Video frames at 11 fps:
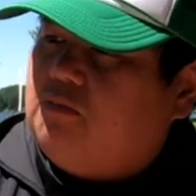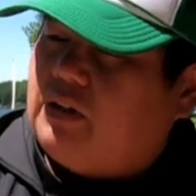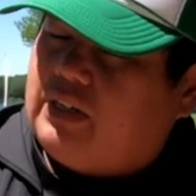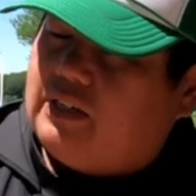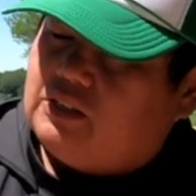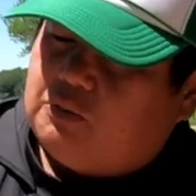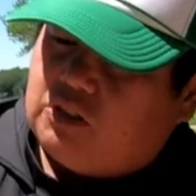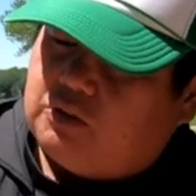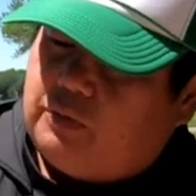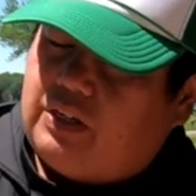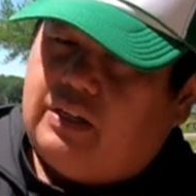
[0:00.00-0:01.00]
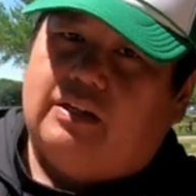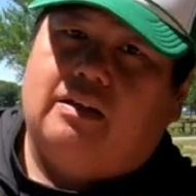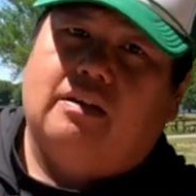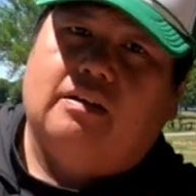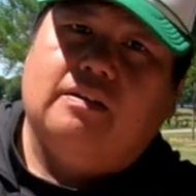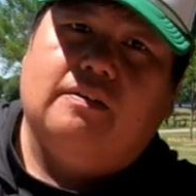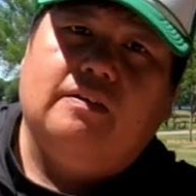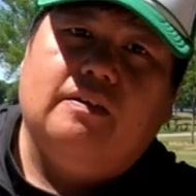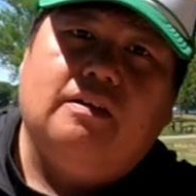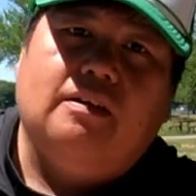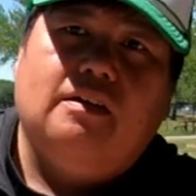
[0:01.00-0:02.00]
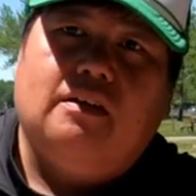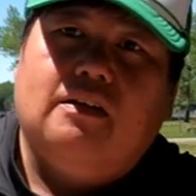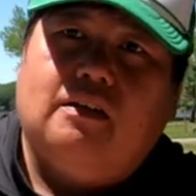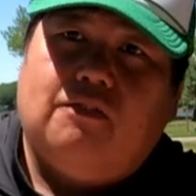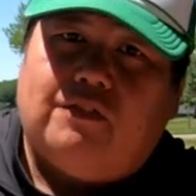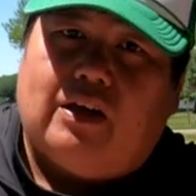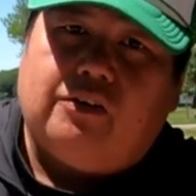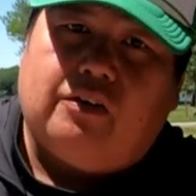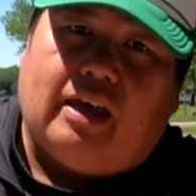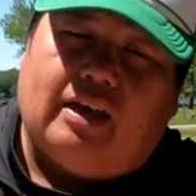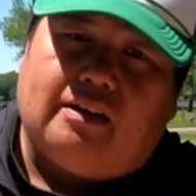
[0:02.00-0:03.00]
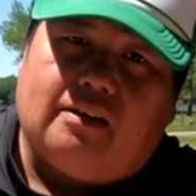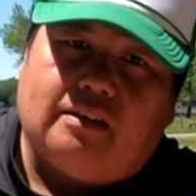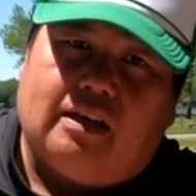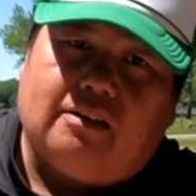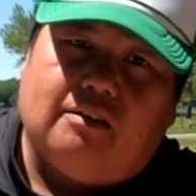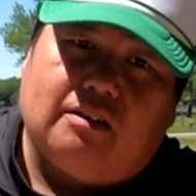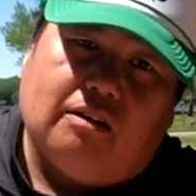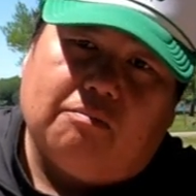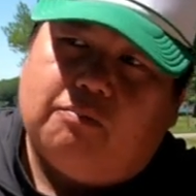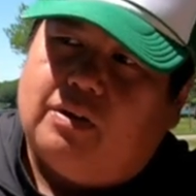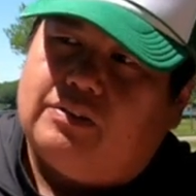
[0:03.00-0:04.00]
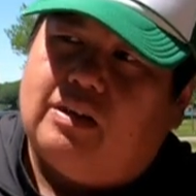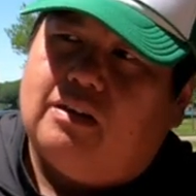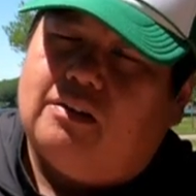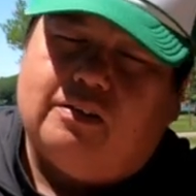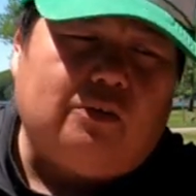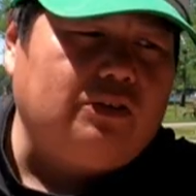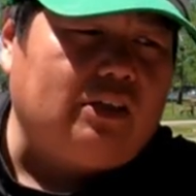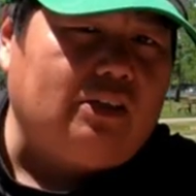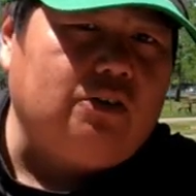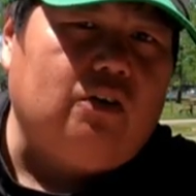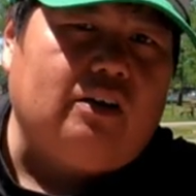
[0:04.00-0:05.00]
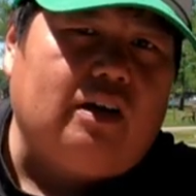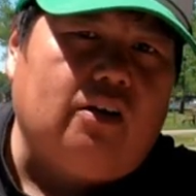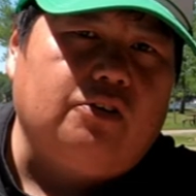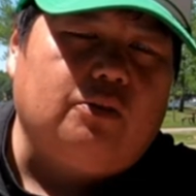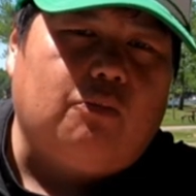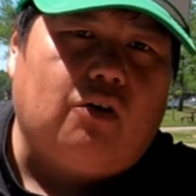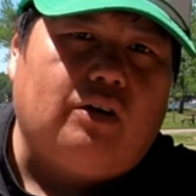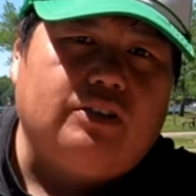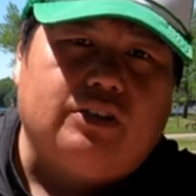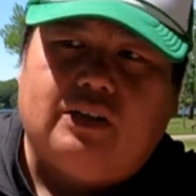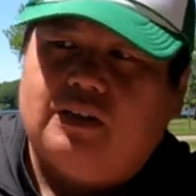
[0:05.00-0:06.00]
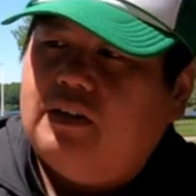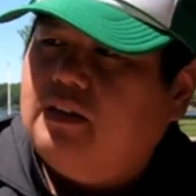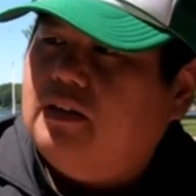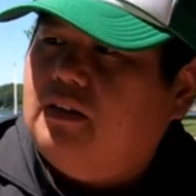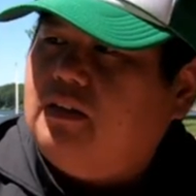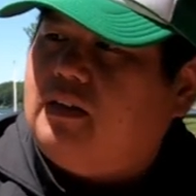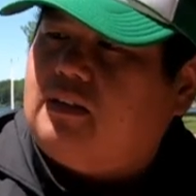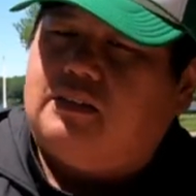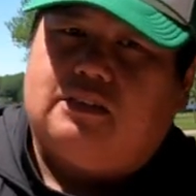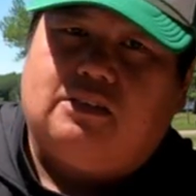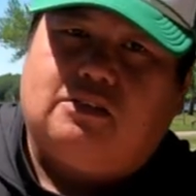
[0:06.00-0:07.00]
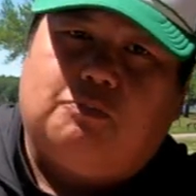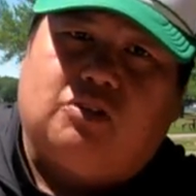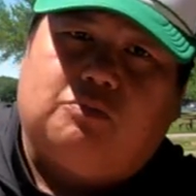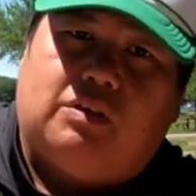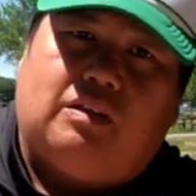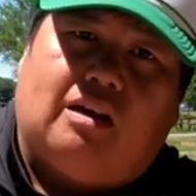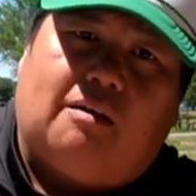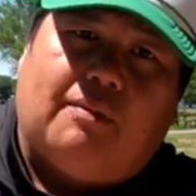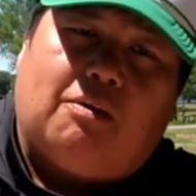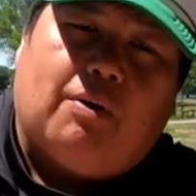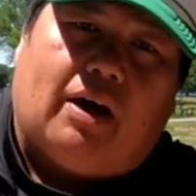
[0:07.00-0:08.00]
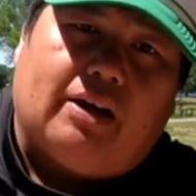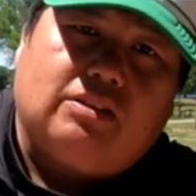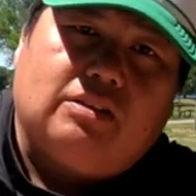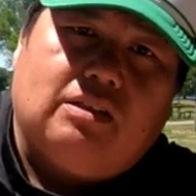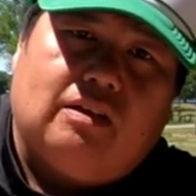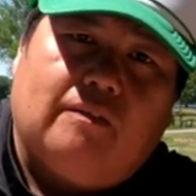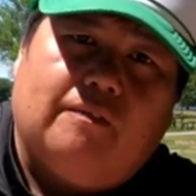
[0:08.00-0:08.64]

but yeah it's supposed to be value at uh, at I think uh, I think it was like uh, $200 or more so and this is supposed to be the May box